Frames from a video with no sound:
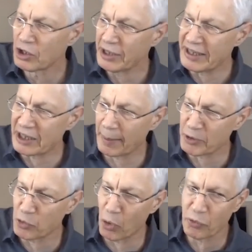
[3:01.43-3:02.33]

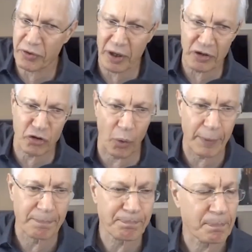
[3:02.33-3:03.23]
economic growth, and so on.
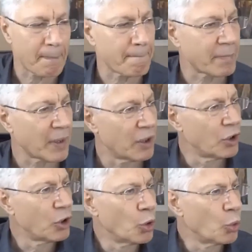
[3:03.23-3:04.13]

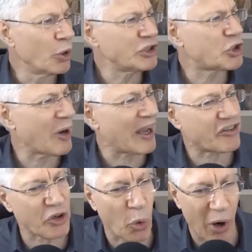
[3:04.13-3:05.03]
Wouldn't you
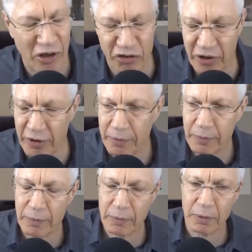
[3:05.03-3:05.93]
ask the question
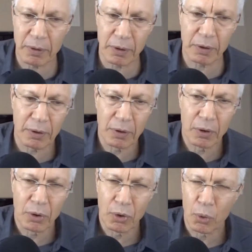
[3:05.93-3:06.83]

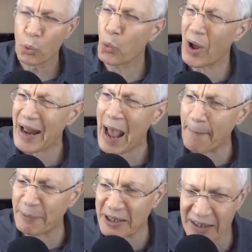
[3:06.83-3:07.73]
what
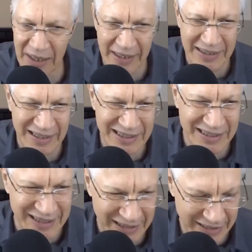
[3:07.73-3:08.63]
happened in the late
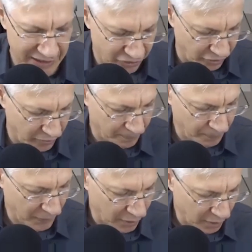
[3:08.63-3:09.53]
1960s
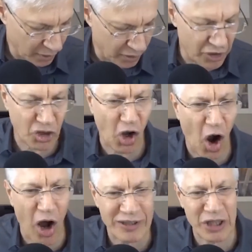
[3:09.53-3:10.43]
that
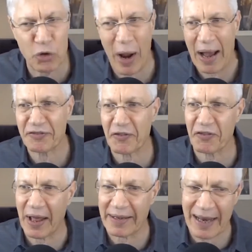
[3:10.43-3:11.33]
caused the graph to
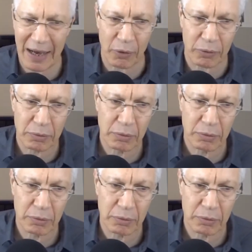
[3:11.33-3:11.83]
flatten out?